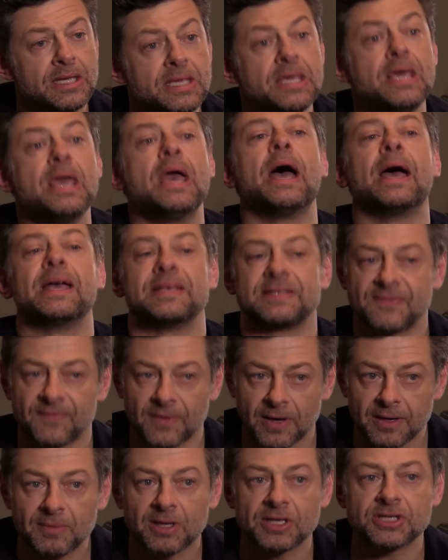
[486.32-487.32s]
of yes,
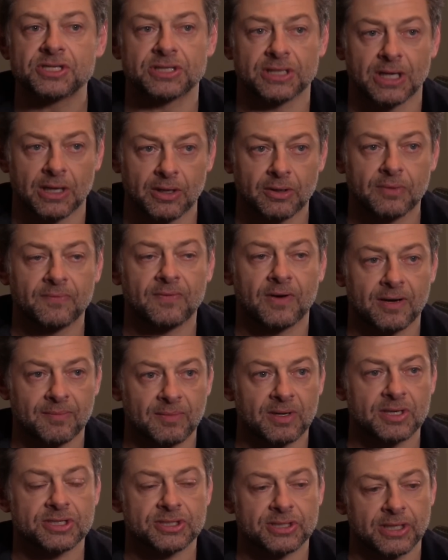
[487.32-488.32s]
very much so,
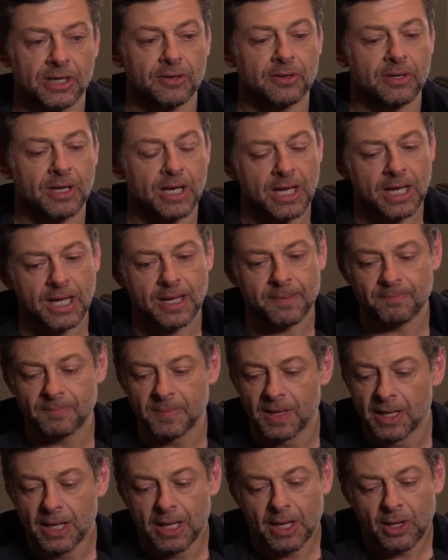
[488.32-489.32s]
very much so,
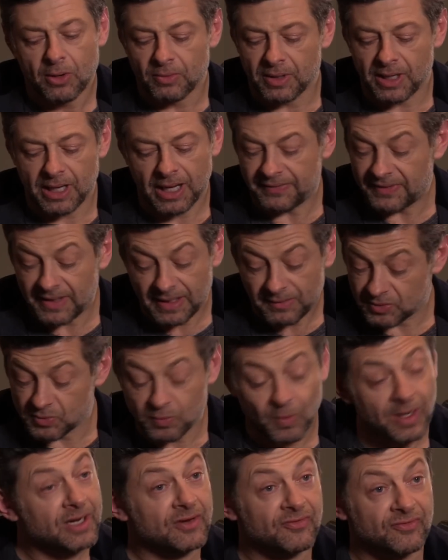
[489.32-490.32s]
um, and that
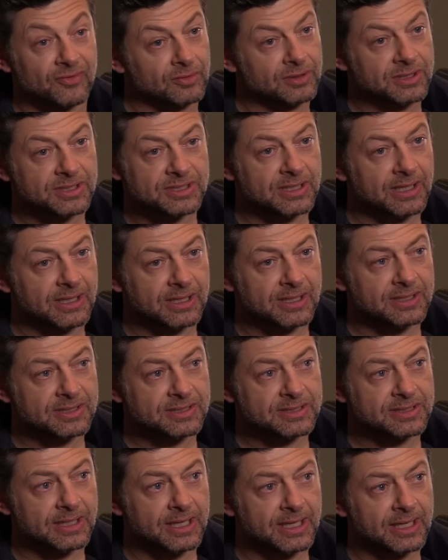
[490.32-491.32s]
was wonderful because
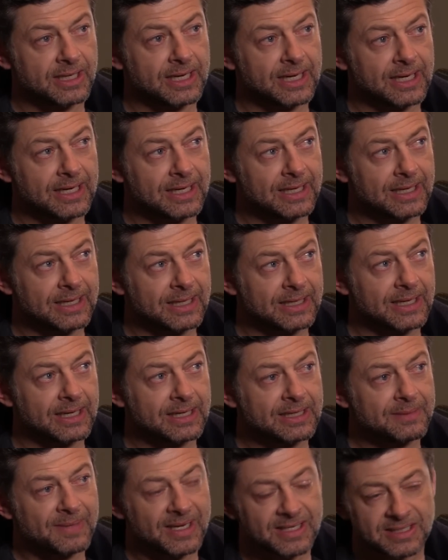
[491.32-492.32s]
because uh, it uh,
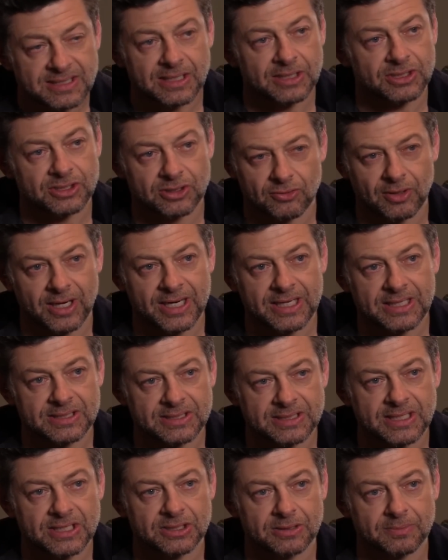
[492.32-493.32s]
and he made such a great
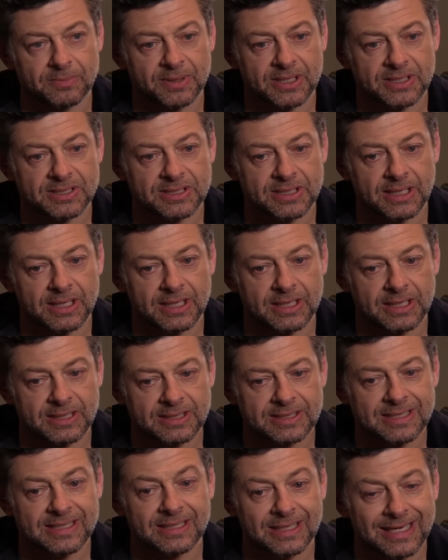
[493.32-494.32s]
decision because it, it,
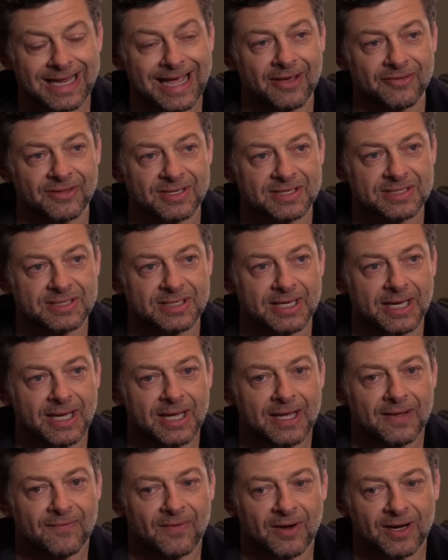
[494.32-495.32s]
it did allow this
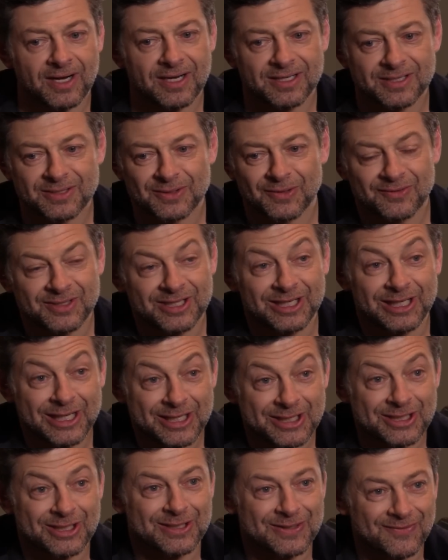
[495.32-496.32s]
very sort of
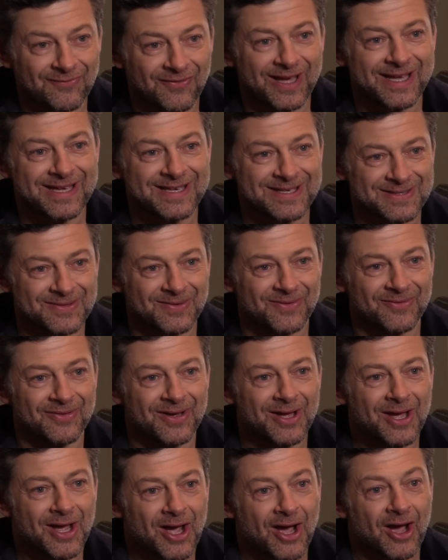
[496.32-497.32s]
delicious phase
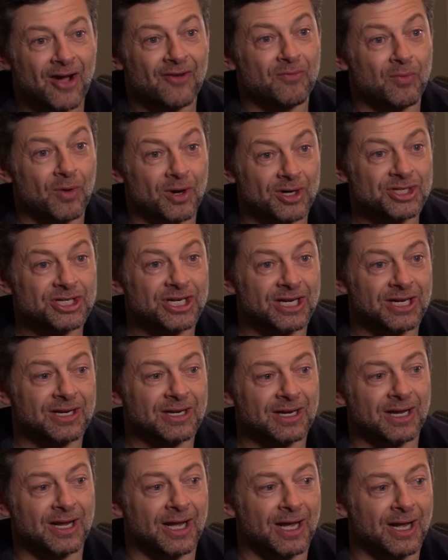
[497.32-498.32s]
of of
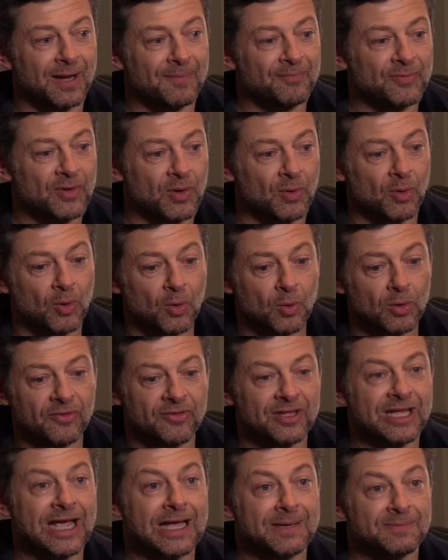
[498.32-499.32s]
watching um, all
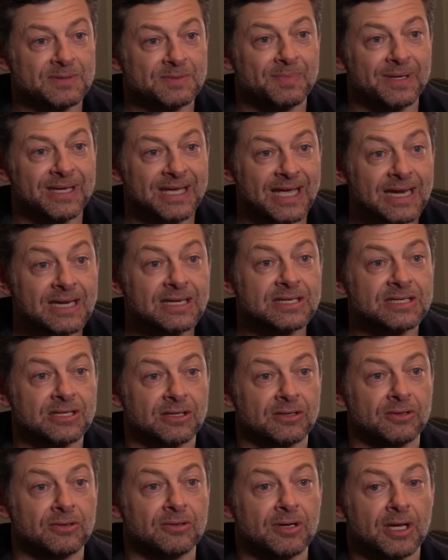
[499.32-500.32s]
of the apes begin
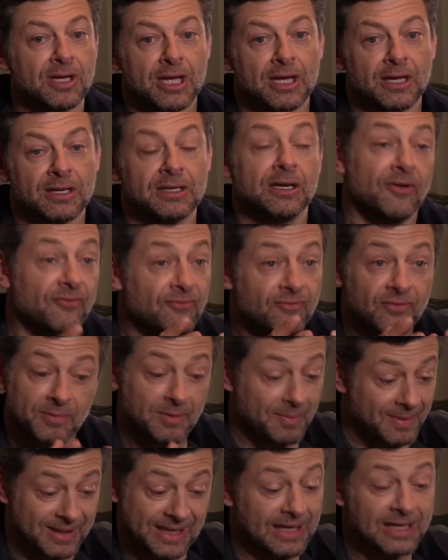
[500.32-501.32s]
to, you know,
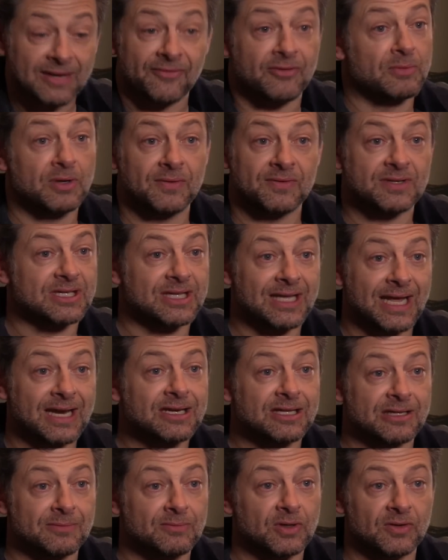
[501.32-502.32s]
from the beginning of the movie to the
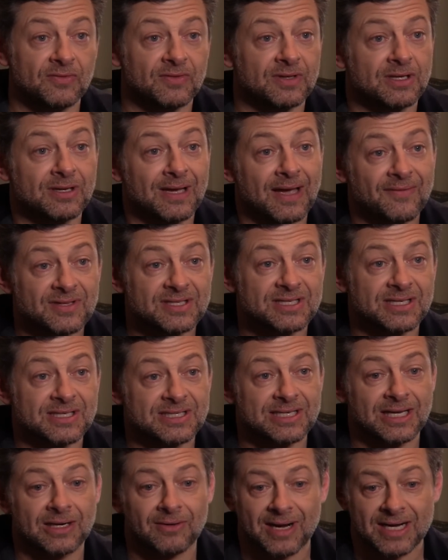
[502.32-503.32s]
end of the movie, you have this
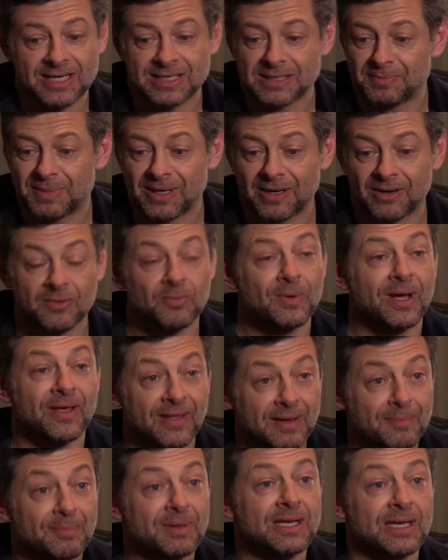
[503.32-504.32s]
accelerated period
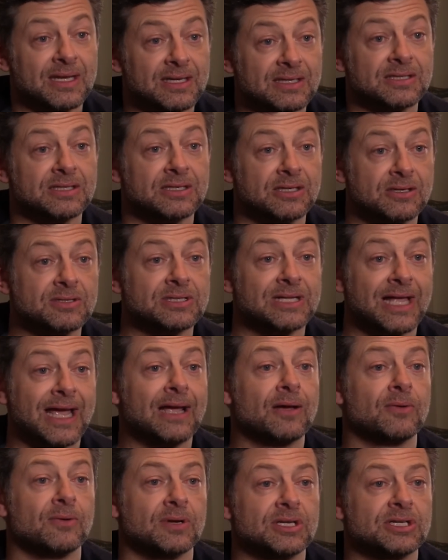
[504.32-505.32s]
where they begin to use
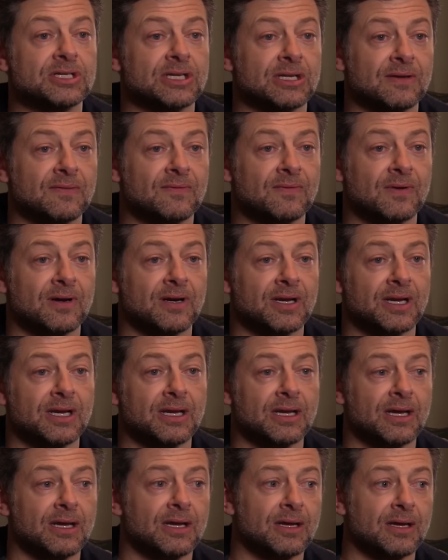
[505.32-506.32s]
language in a
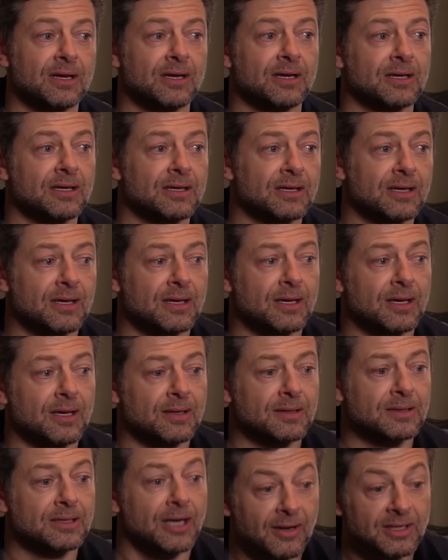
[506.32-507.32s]
very uh,
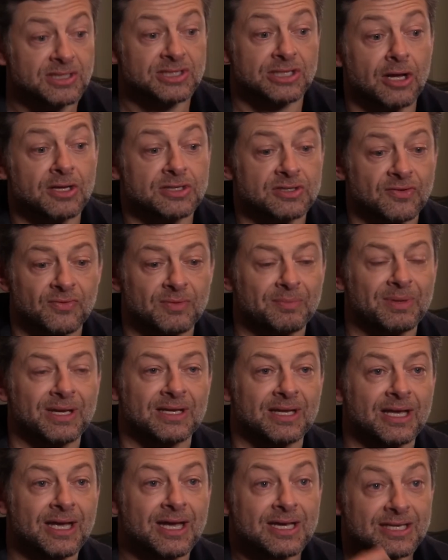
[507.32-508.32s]
uh, you know, it starts off with
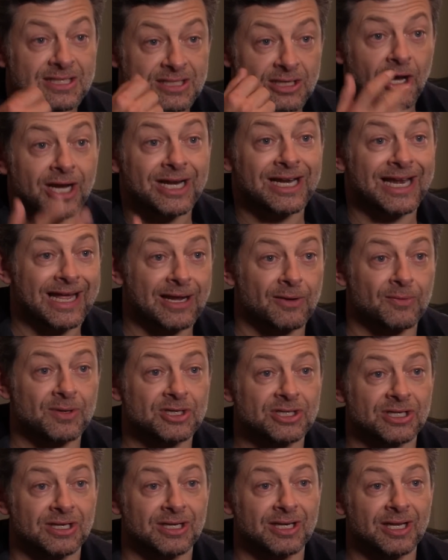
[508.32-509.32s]
being sign
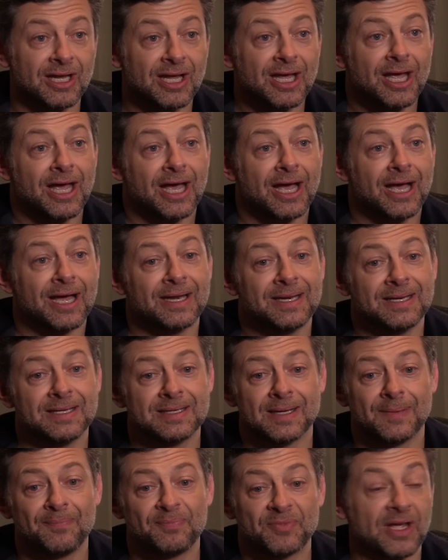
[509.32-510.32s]
language and
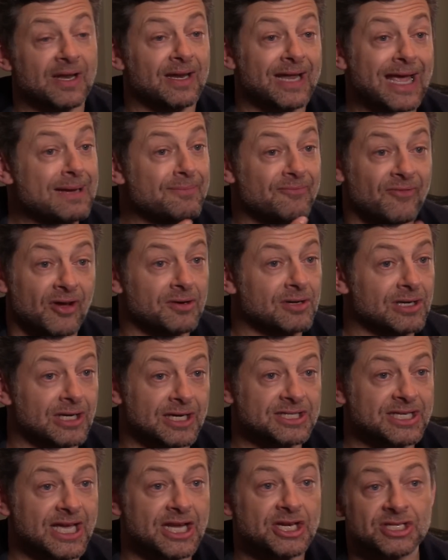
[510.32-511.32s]
and um, and ape
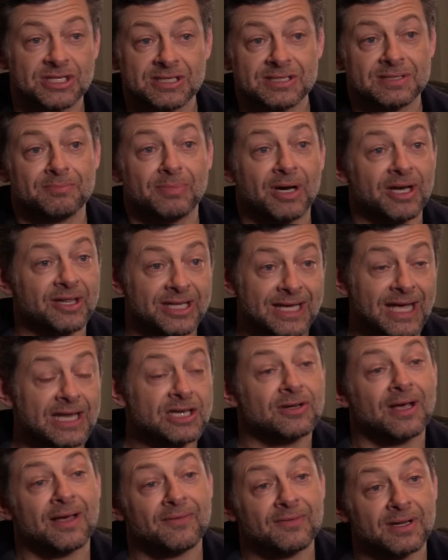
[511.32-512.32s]
vocalizations, and by the
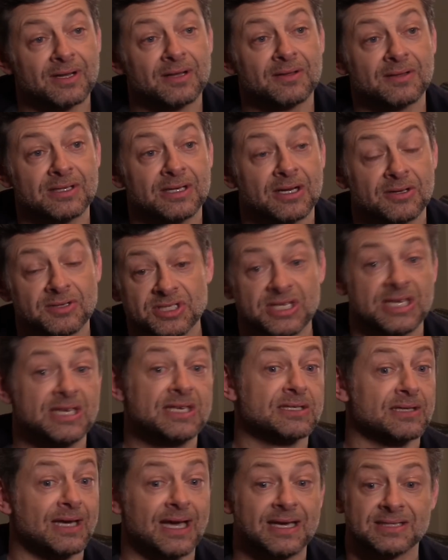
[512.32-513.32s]
end you're having, you know,
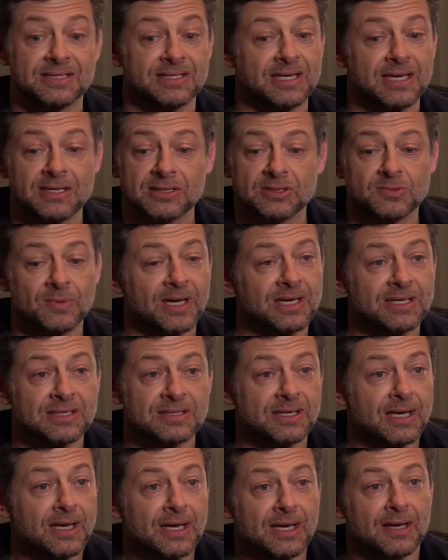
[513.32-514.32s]
Caesar has scenes where
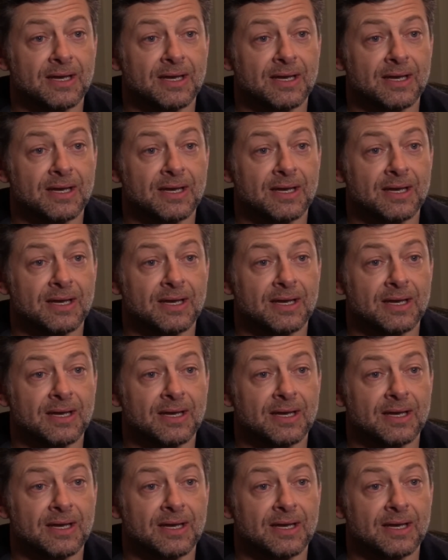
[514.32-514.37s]
he's